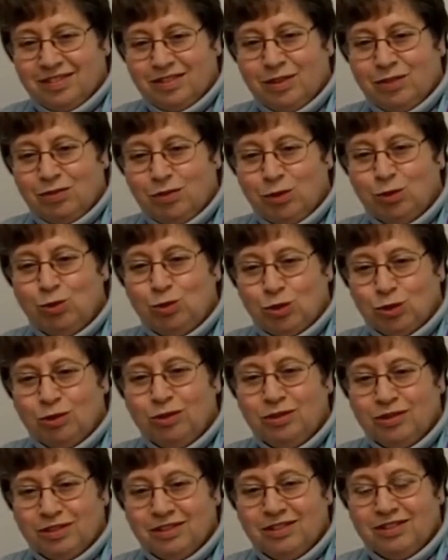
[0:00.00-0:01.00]
the
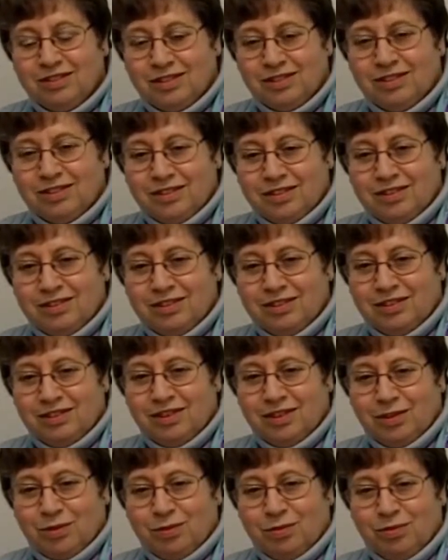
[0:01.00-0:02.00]
future.
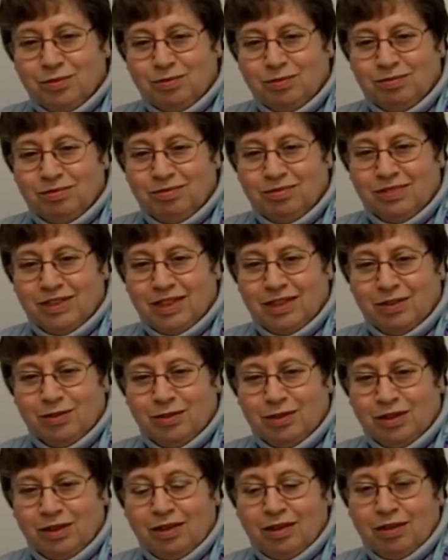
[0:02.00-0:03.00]
So, yeah
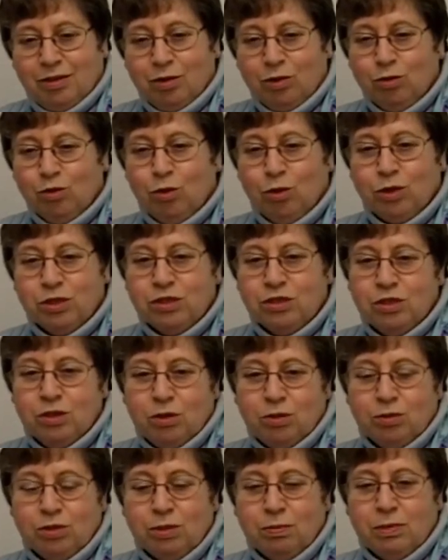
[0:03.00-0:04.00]
of course, you
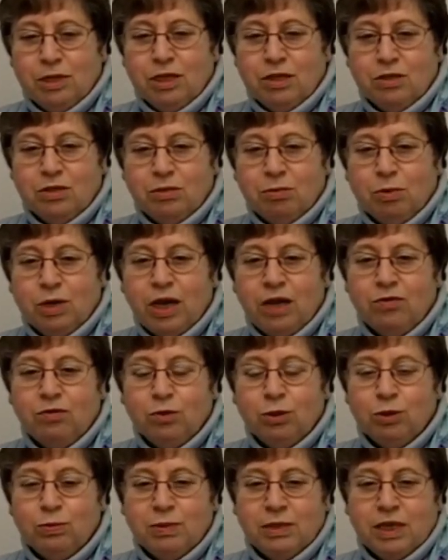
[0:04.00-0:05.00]
know, somebody, when I
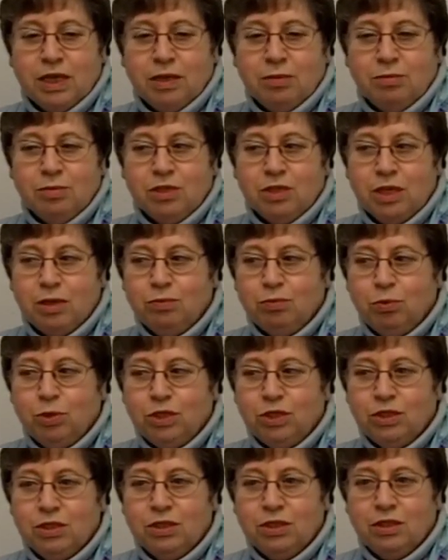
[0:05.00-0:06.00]
first became state
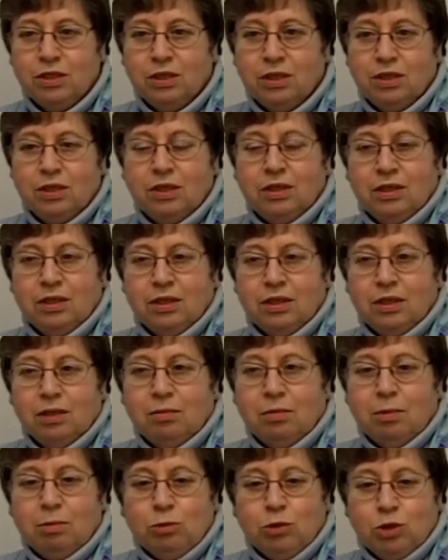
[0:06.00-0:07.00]
president and
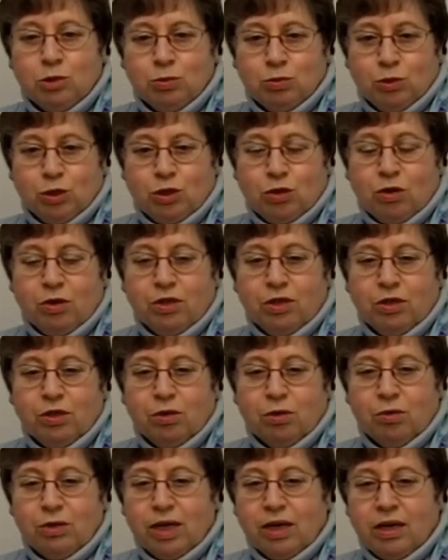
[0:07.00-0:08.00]
the membership was starting to
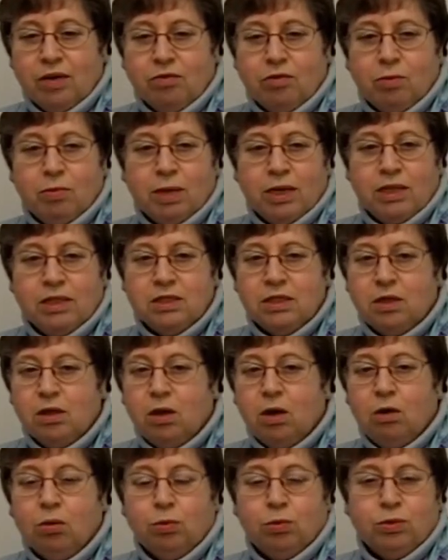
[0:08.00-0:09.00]
go down, everybody said,
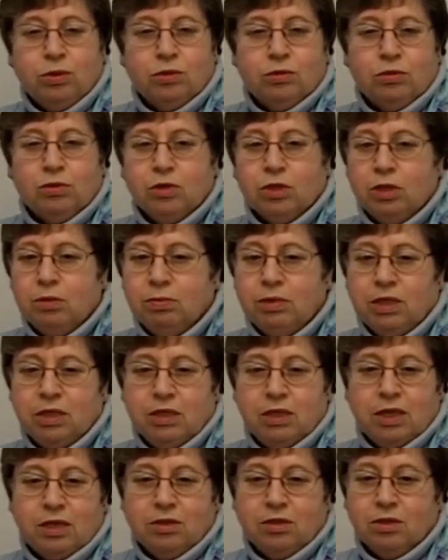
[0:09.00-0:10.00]
oh, it's going to be the
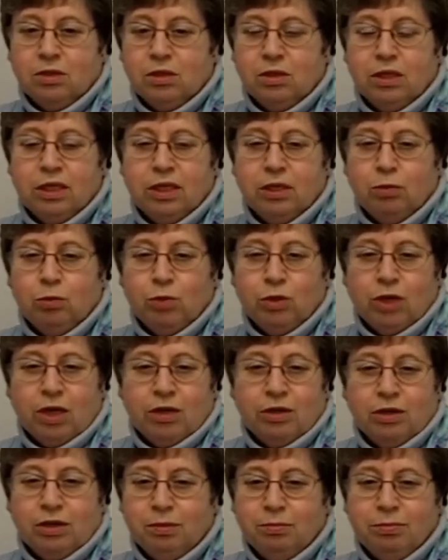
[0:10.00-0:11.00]
death of the league. We're
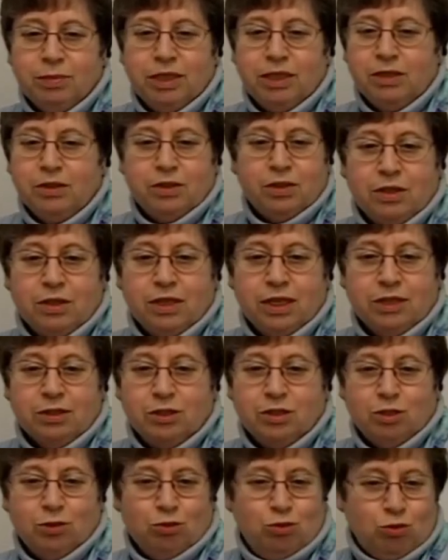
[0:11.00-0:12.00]
not going to be the
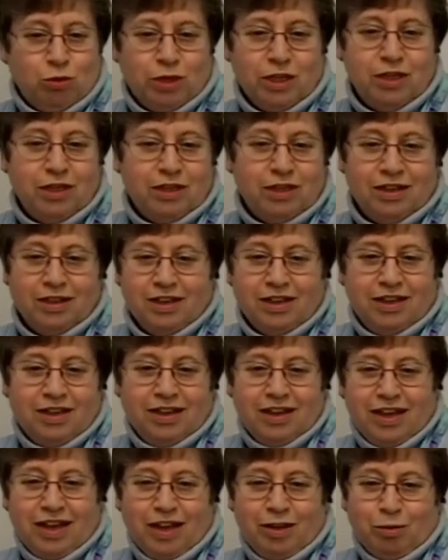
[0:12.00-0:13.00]
next century.
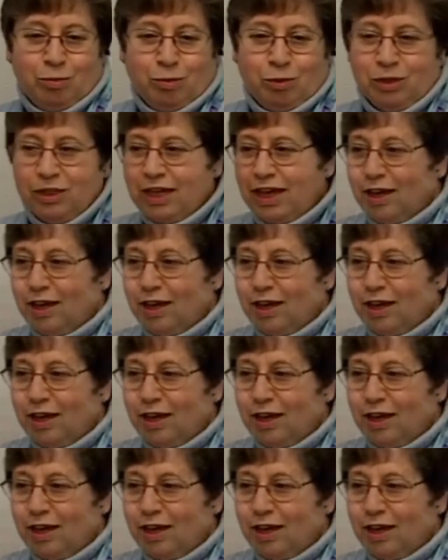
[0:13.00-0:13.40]
And we're